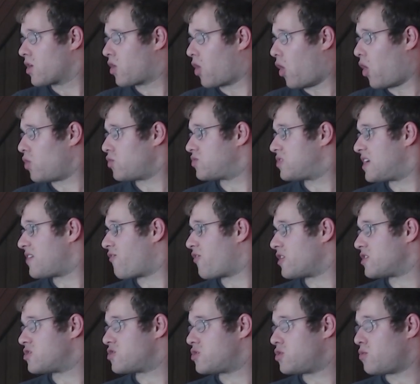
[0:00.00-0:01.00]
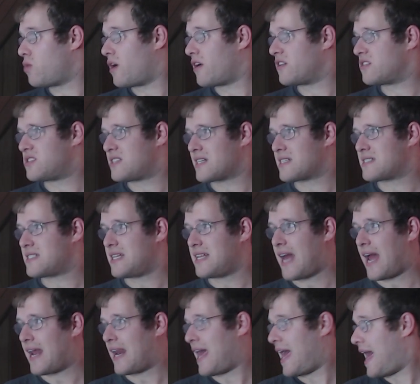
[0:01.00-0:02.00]
Gold difference
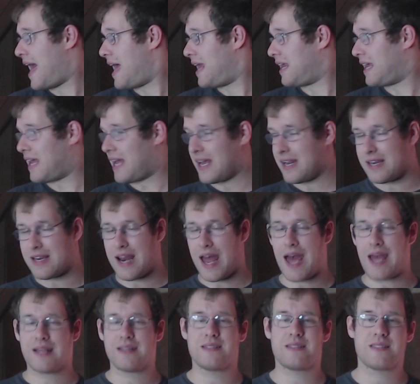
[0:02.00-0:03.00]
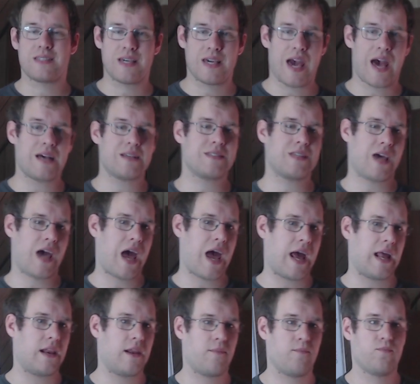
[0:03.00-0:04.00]
269 ahead and 9 CS
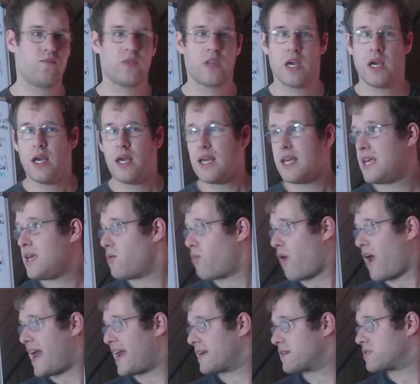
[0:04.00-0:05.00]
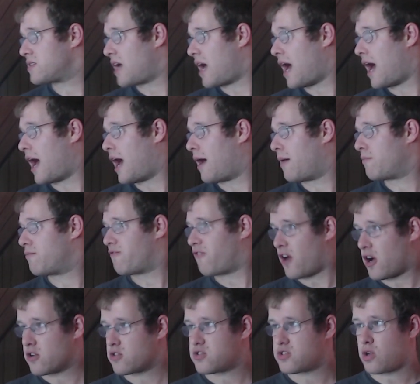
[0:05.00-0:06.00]
ahead. He ranked um,
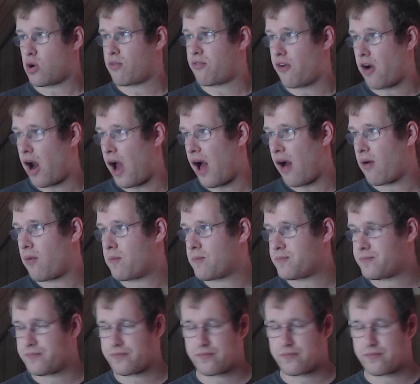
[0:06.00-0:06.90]
first overall.